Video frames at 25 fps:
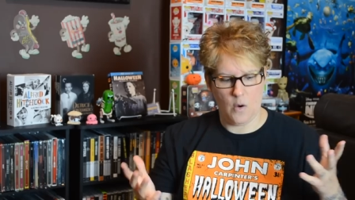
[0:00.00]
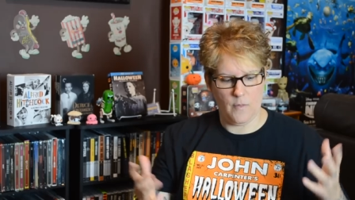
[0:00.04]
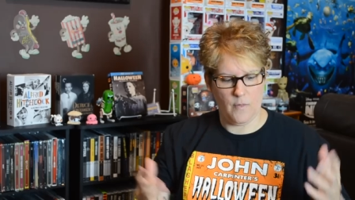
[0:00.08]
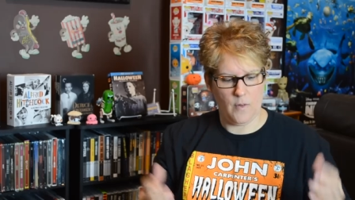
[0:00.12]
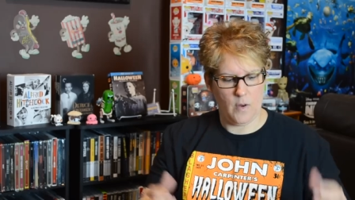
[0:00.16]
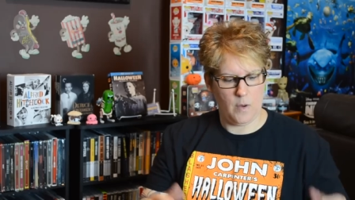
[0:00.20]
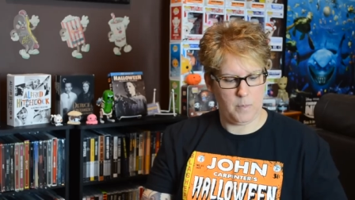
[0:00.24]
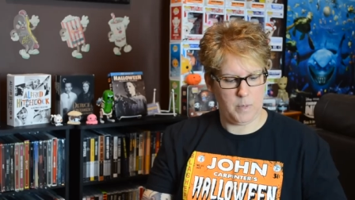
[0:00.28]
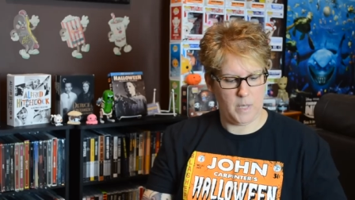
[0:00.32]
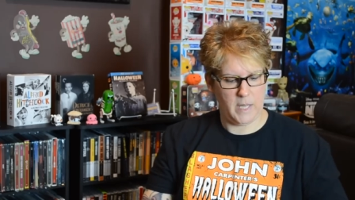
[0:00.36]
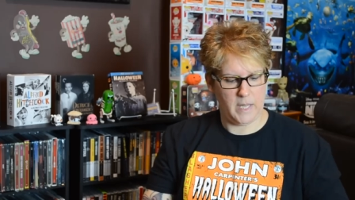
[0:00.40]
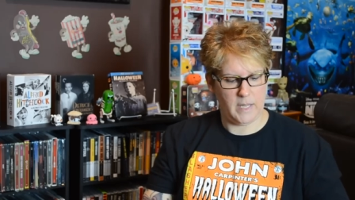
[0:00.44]
of
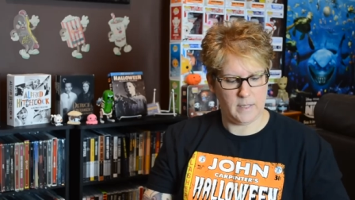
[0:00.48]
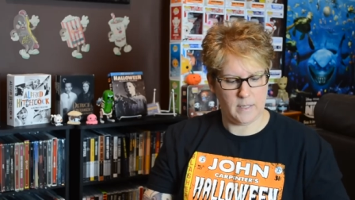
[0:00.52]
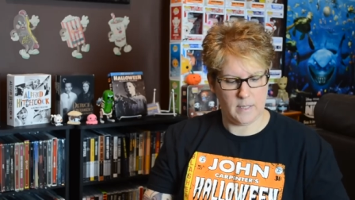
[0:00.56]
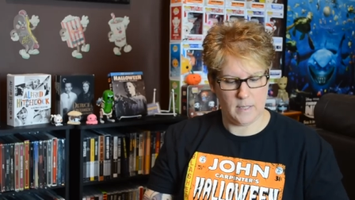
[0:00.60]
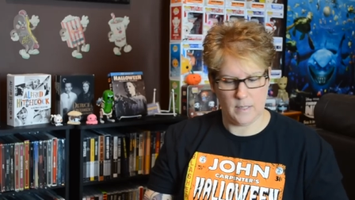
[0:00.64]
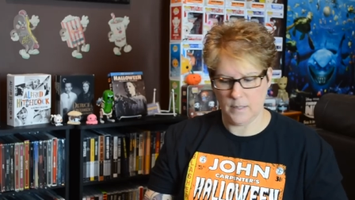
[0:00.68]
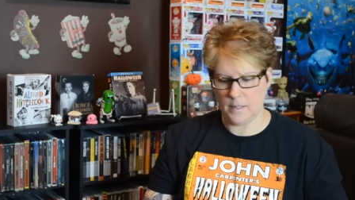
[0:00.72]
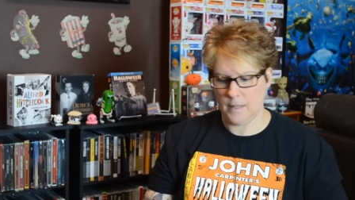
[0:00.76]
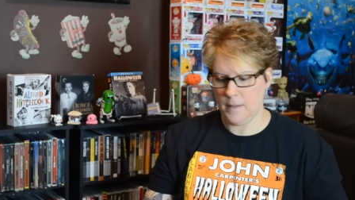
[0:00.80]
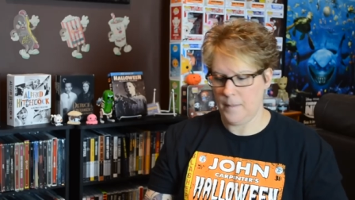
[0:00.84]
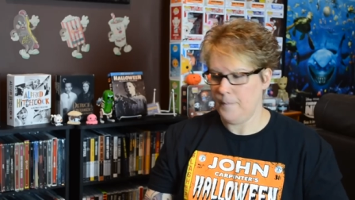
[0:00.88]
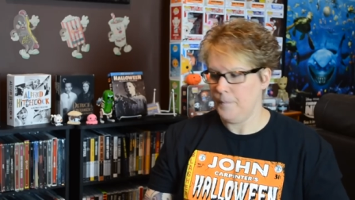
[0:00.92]
all
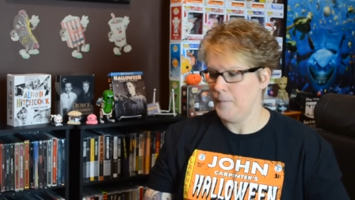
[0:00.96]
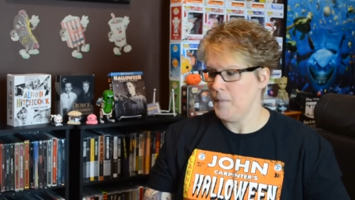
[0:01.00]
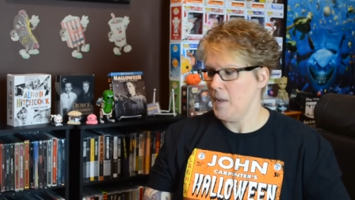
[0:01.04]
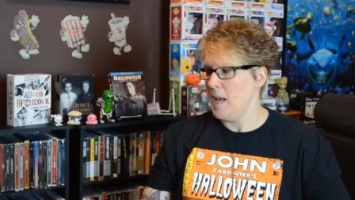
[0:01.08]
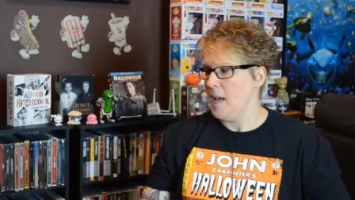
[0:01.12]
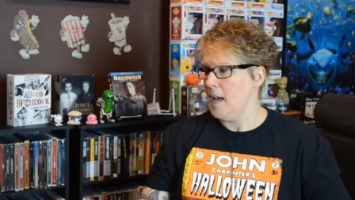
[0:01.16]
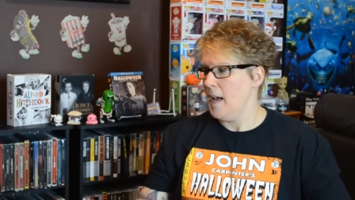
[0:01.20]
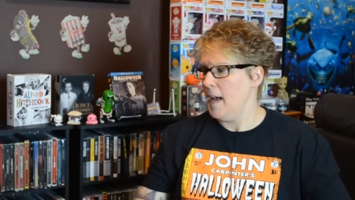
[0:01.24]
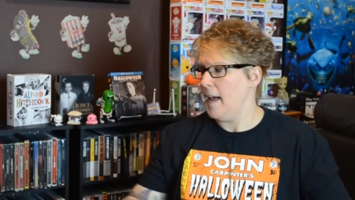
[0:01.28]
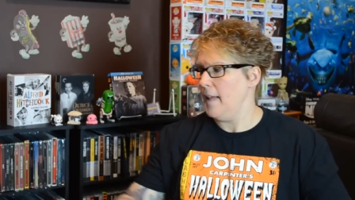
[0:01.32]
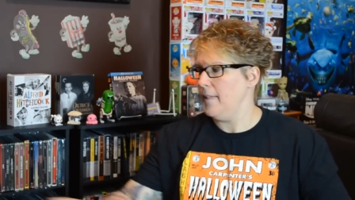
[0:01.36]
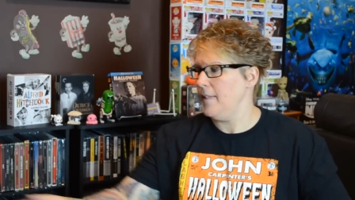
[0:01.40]
places.
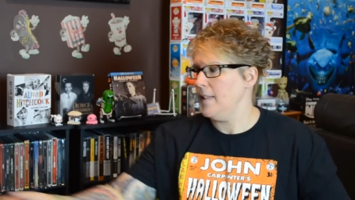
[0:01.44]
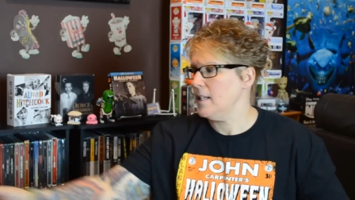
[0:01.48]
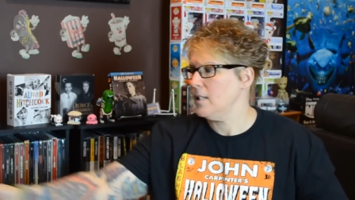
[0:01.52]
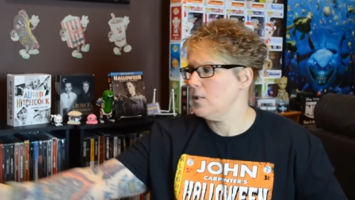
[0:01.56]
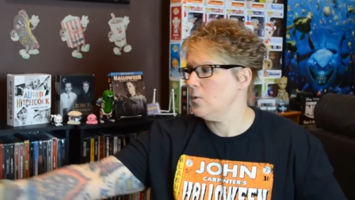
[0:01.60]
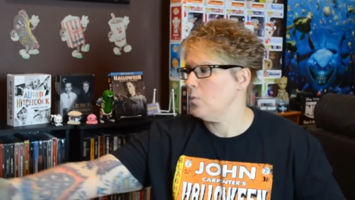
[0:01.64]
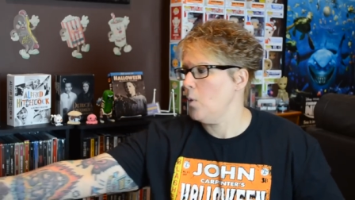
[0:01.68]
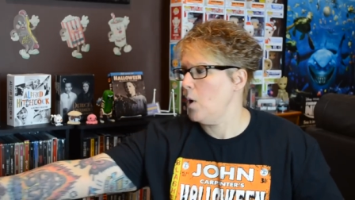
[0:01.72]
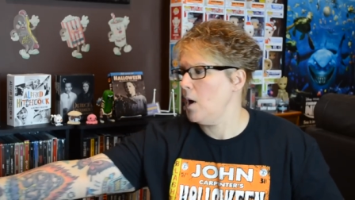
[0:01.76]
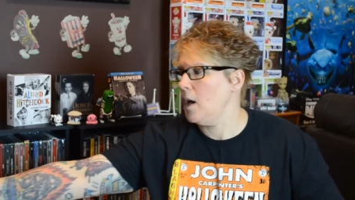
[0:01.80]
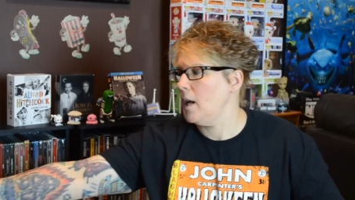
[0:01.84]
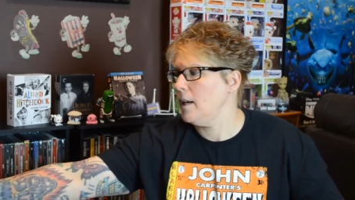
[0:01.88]
And
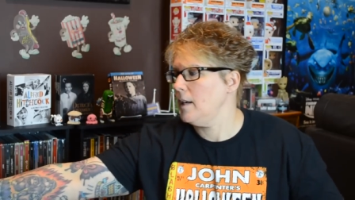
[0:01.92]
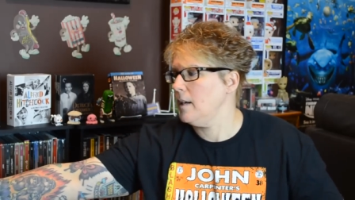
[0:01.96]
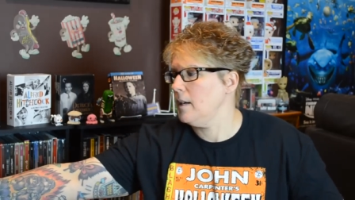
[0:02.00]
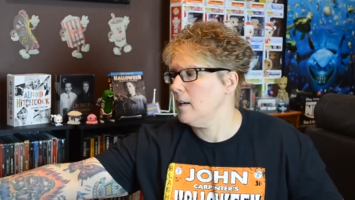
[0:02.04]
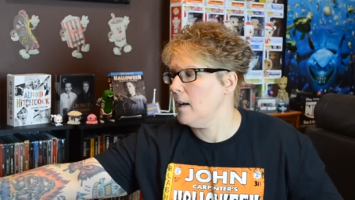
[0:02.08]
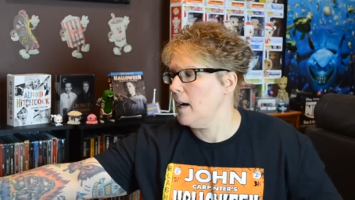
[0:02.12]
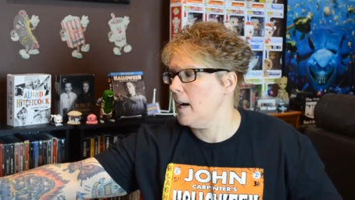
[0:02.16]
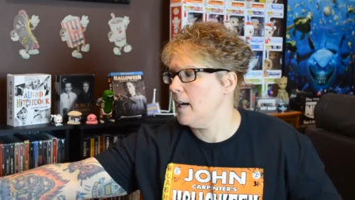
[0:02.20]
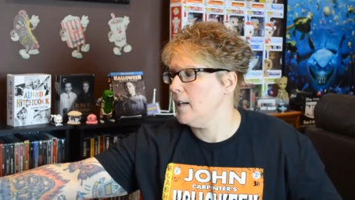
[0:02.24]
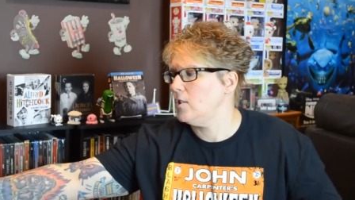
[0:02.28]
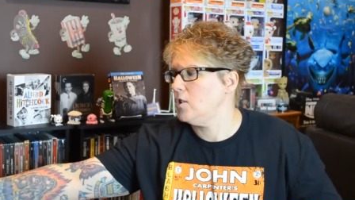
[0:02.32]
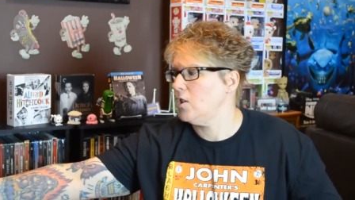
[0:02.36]
this one
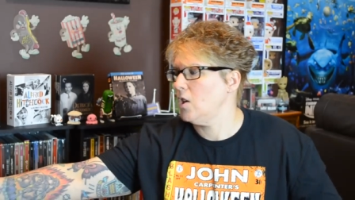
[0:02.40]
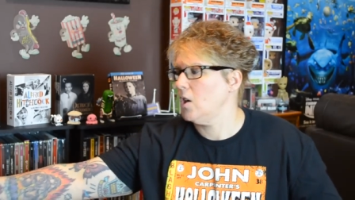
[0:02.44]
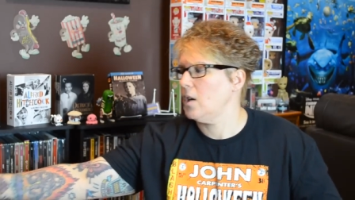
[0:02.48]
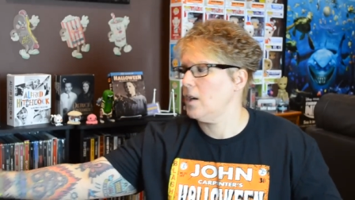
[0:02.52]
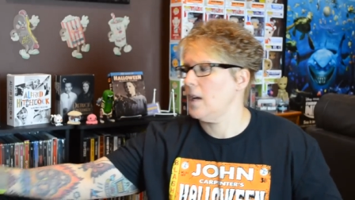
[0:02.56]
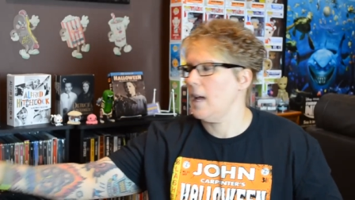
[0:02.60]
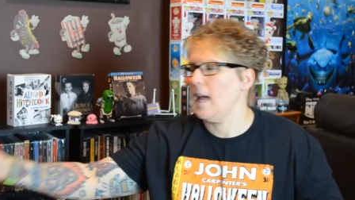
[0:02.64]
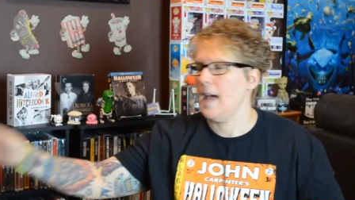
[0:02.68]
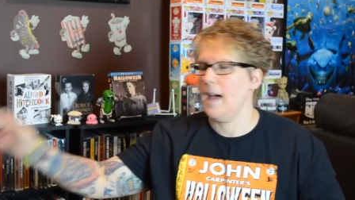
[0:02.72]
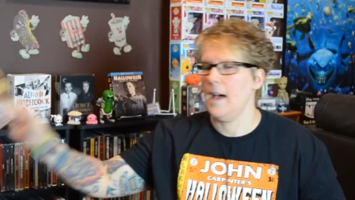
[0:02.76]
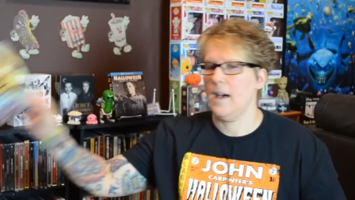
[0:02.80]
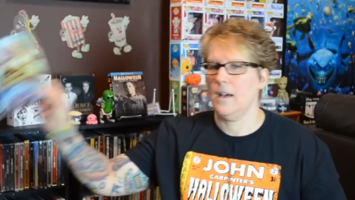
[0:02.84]
I
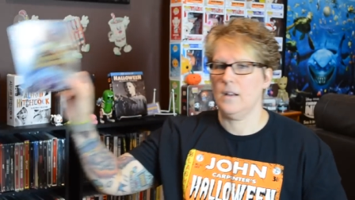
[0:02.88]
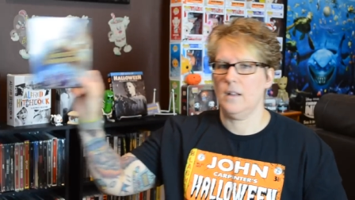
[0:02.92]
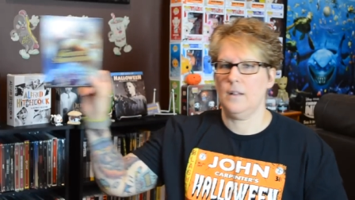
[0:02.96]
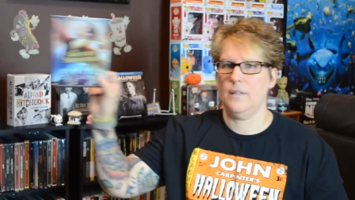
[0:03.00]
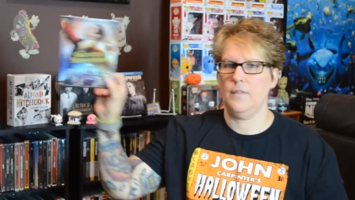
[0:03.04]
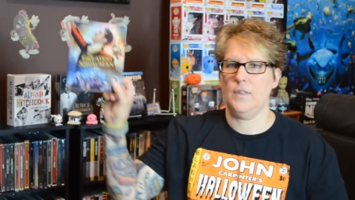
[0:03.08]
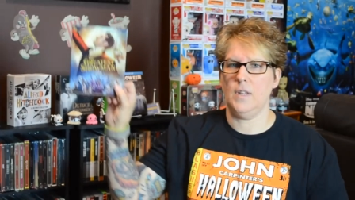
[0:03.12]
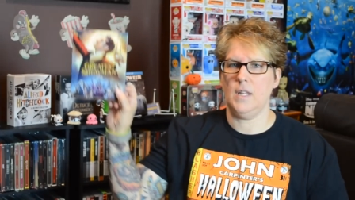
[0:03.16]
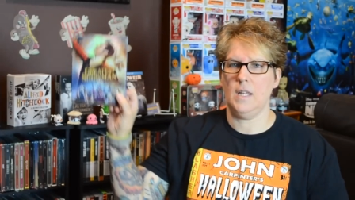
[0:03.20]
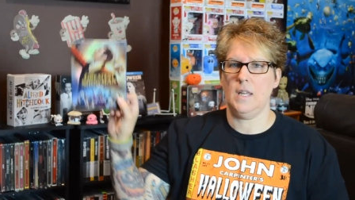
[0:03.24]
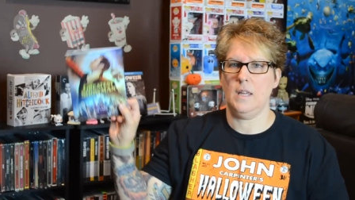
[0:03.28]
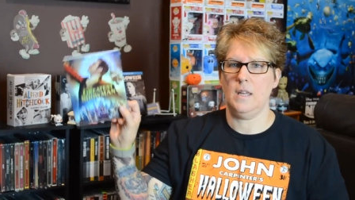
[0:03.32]
took out
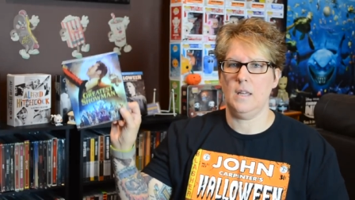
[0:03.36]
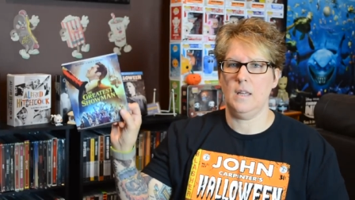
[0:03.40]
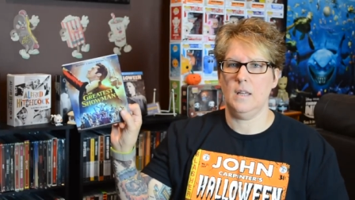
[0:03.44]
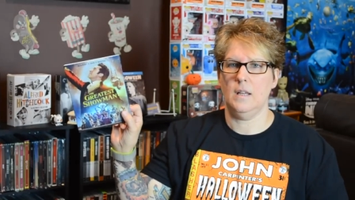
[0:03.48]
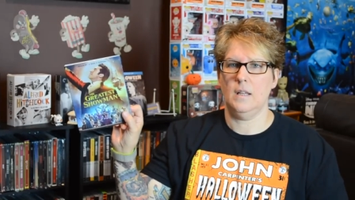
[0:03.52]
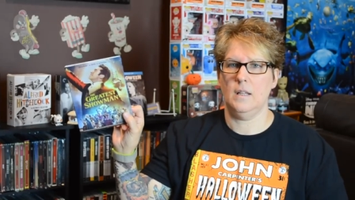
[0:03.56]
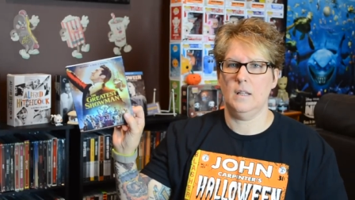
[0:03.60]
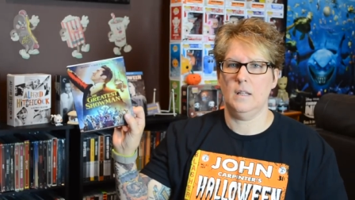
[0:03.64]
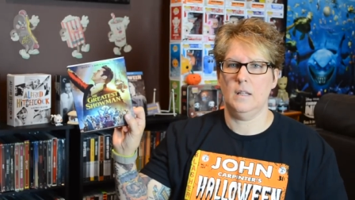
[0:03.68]
of the